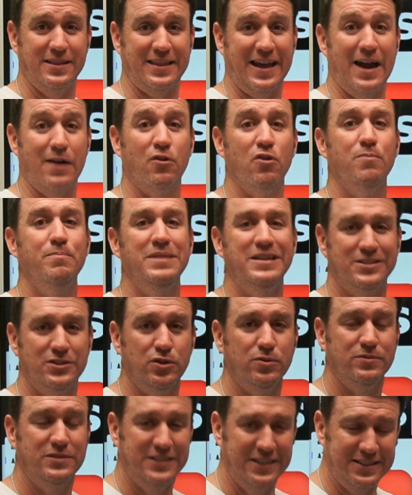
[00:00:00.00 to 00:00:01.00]

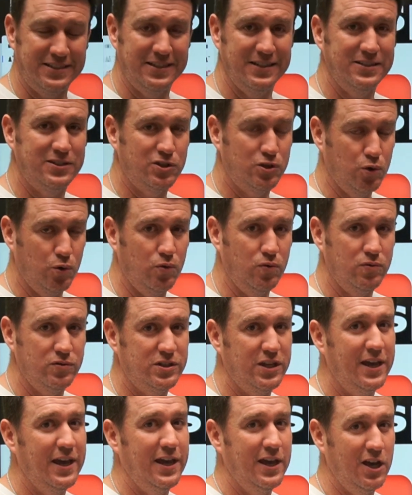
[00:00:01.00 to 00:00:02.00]
thyromental distance
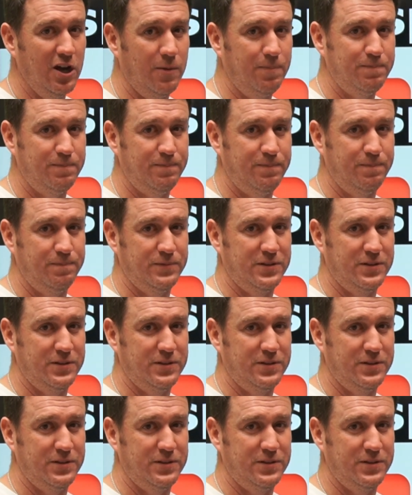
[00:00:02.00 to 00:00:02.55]
tools help